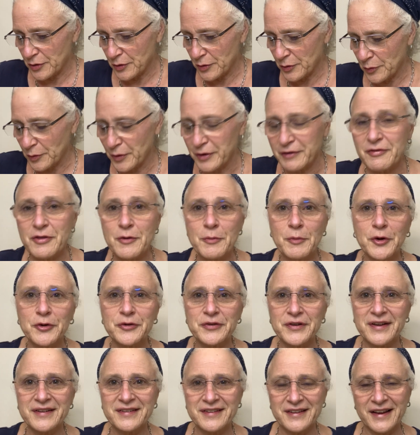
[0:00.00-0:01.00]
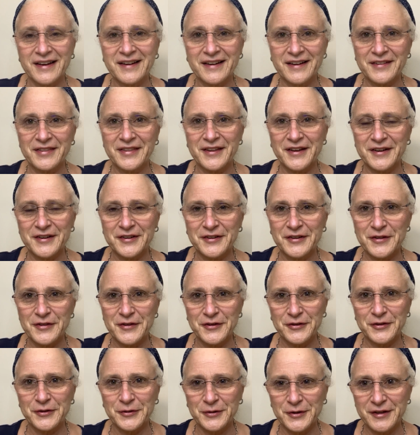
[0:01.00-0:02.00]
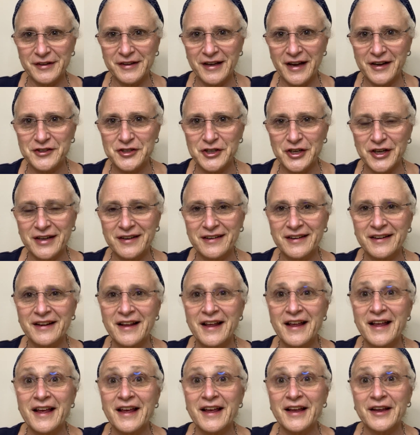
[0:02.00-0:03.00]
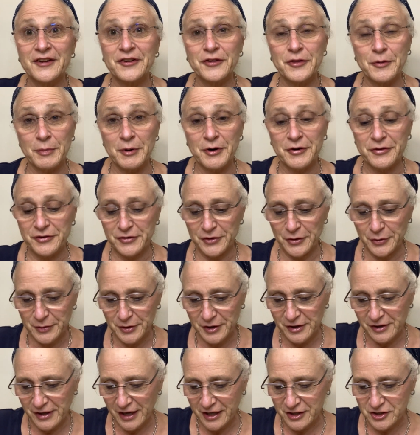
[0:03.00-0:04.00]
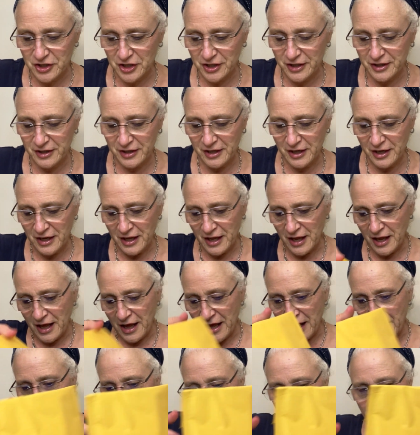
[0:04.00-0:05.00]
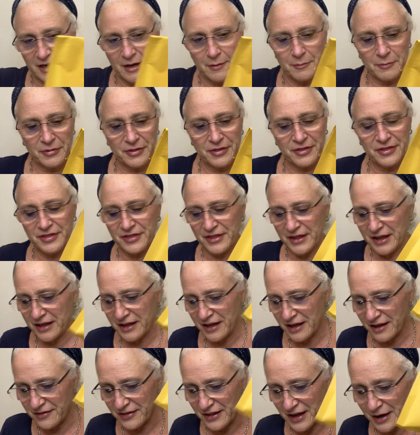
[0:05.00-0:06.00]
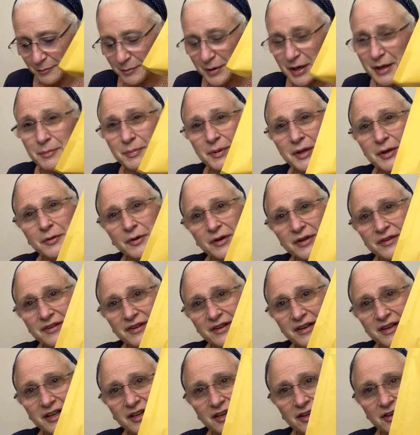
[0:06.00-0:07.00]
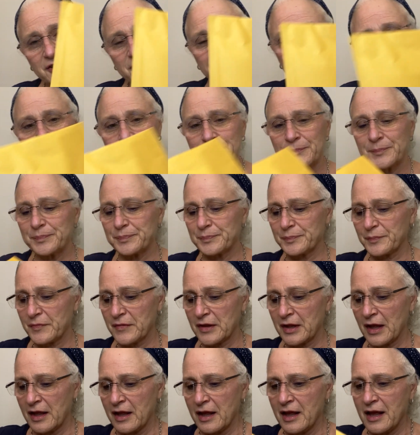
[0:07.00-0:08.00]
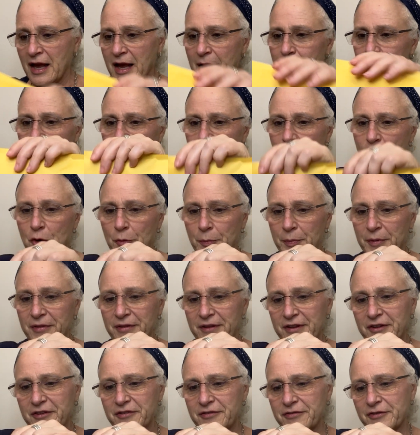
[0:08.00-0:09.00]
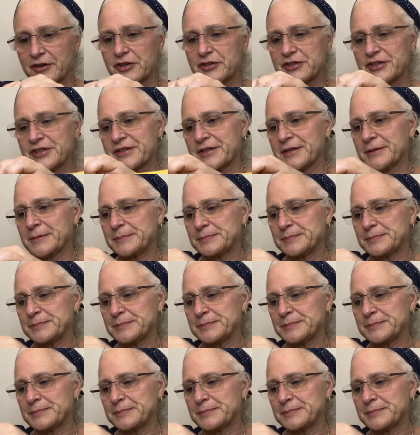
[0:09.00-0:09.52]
one of the most exciting things in this new collection is the birthstone collection, and I'm thinking that might be what's in here. I'm going to open this first